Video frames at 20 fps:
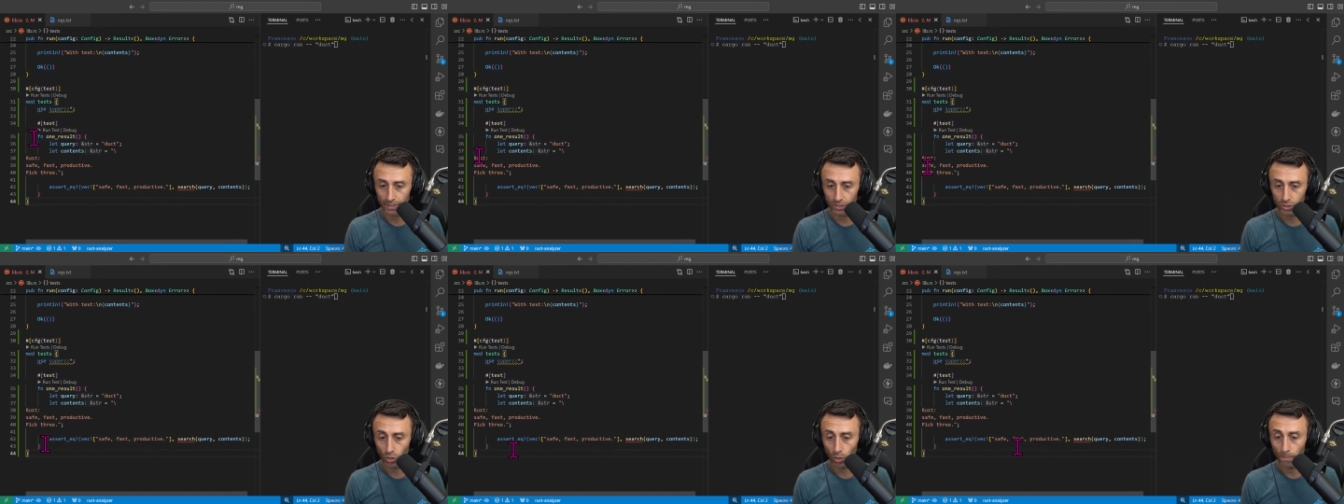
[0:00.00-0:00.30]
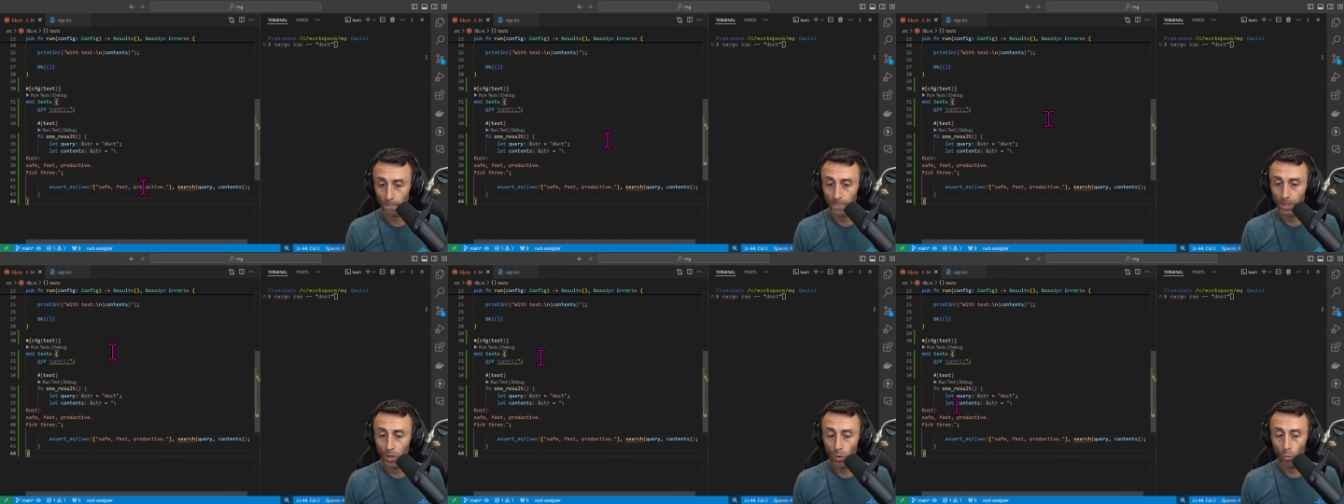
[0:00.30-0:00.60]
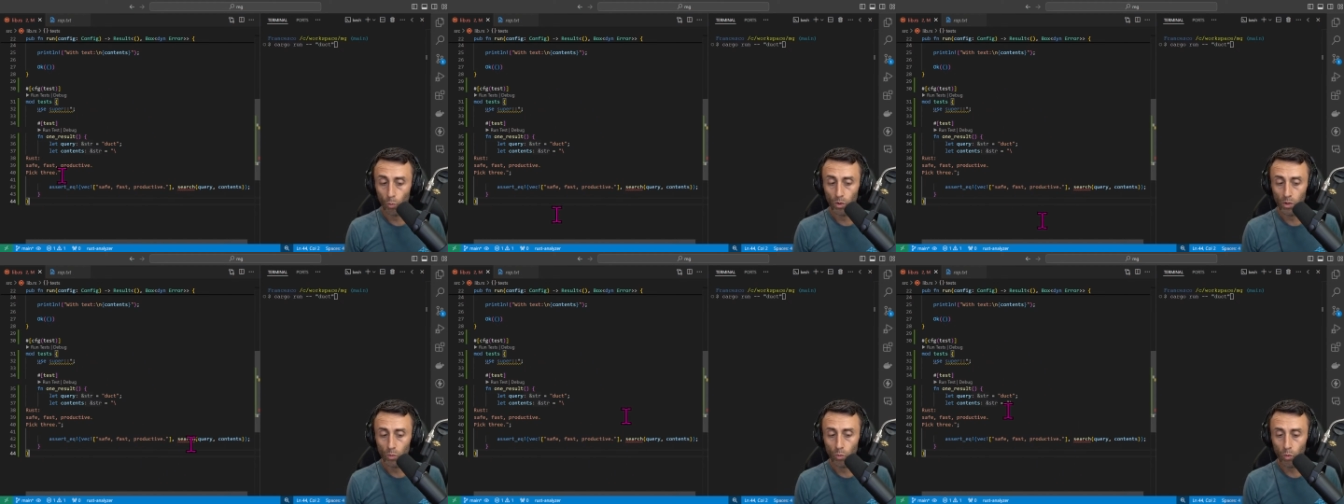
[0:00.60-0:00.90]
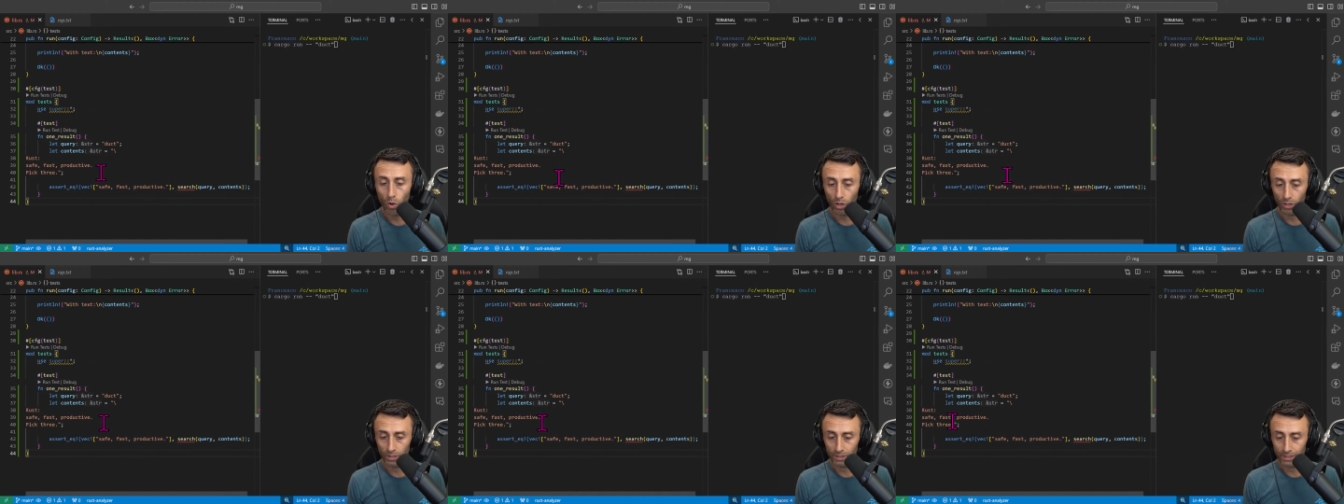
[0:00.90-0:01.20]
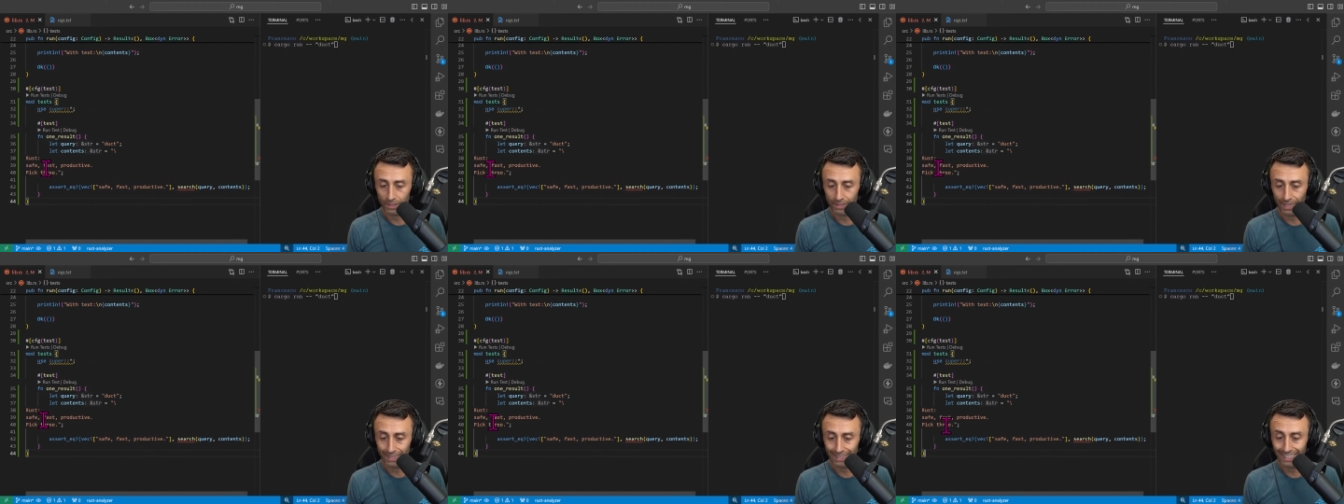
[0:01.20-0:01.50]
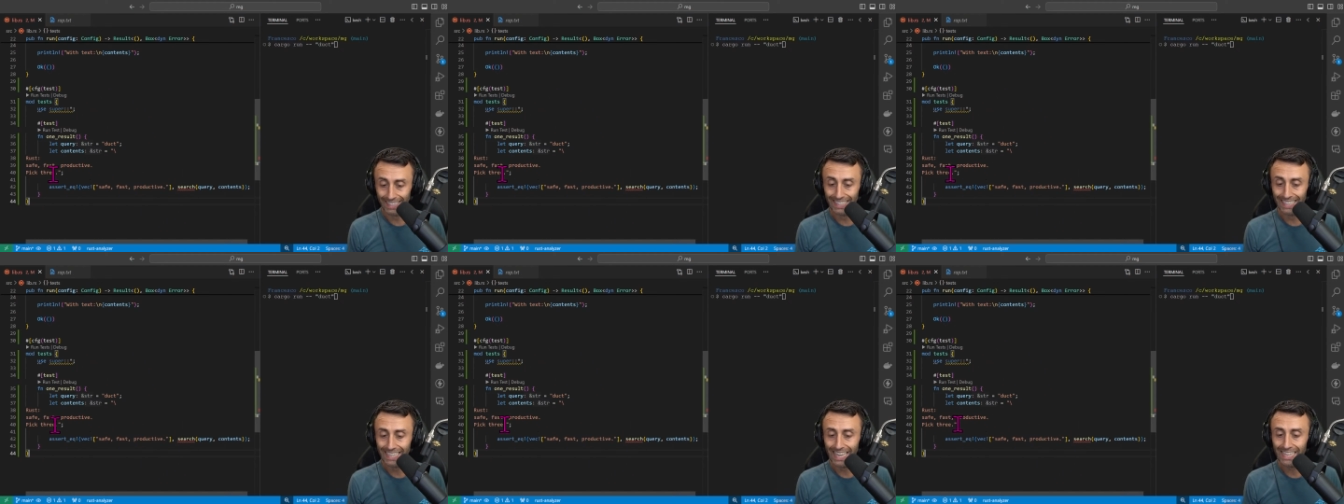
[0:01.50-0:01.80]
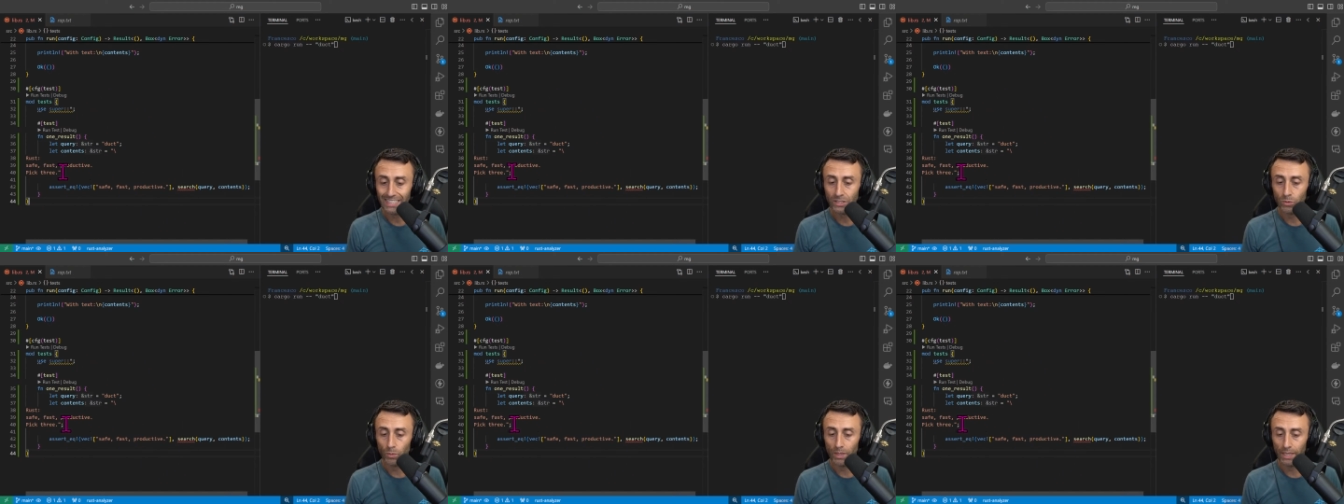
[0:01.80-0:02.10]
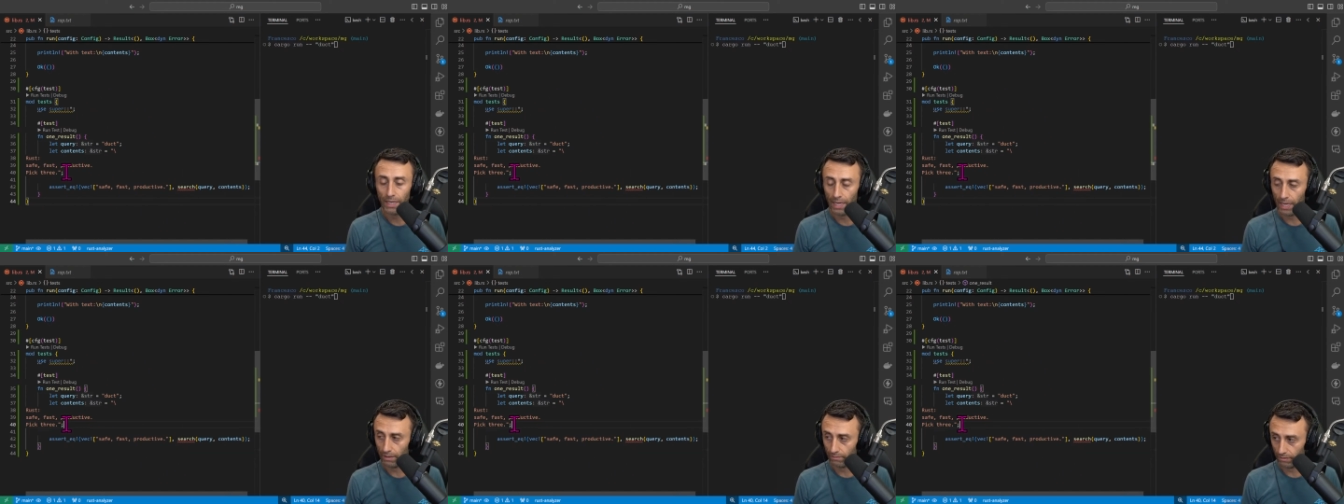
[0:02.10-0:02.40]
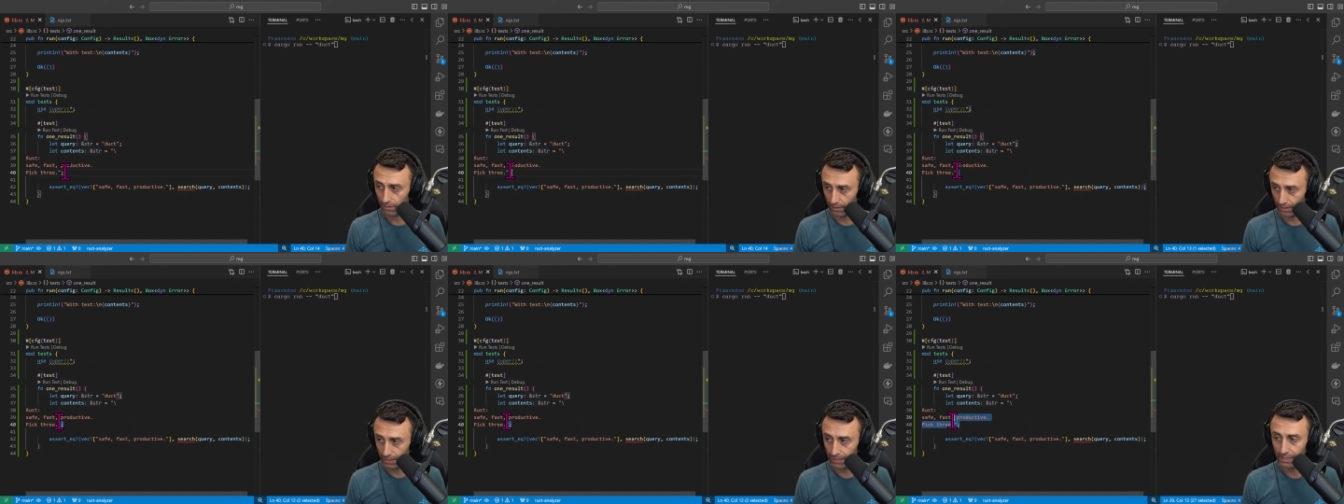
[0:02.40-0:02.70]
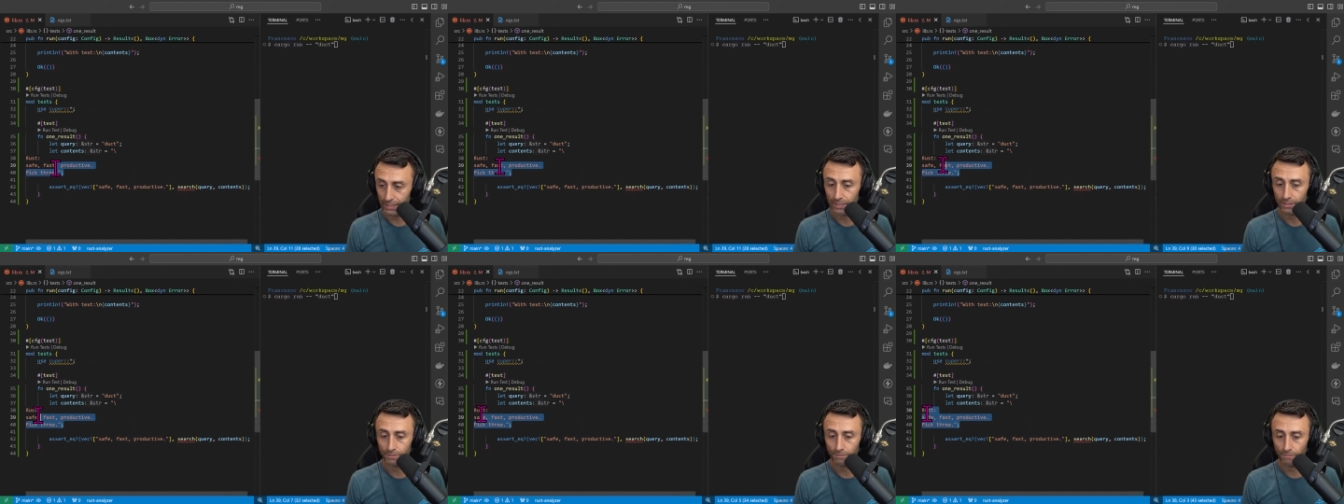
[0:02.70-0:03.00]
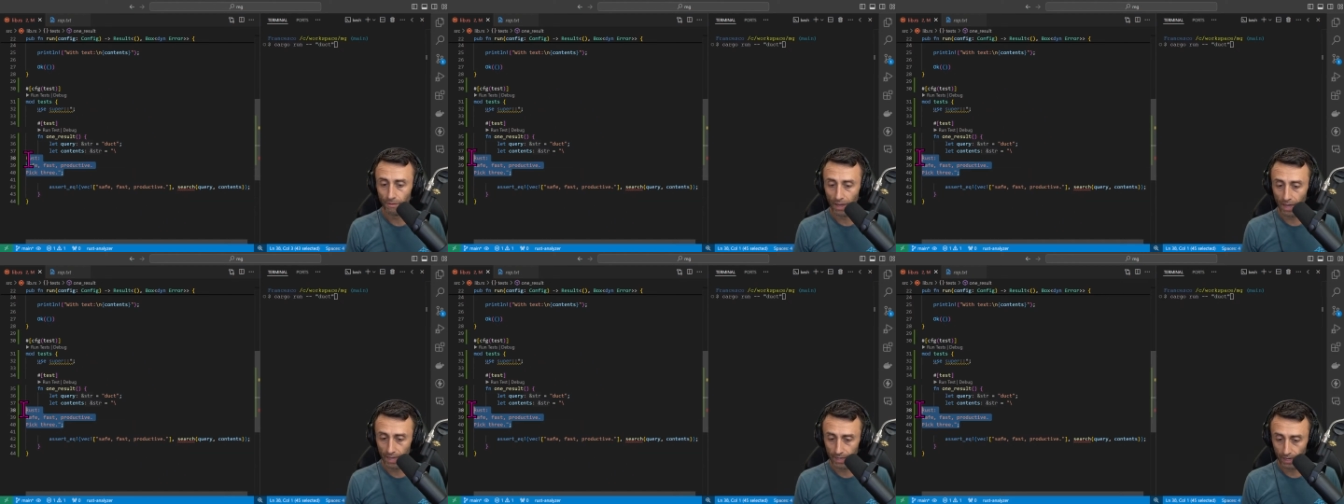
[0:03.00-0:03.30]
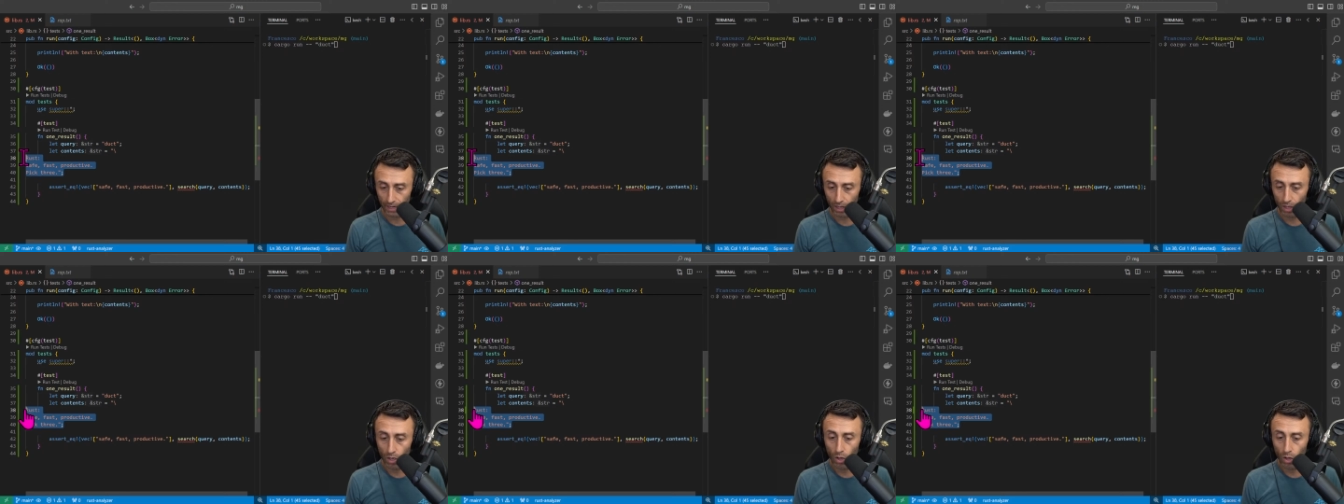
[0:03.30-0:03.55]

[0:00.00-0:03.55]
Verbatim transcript: So we want that in case we have this file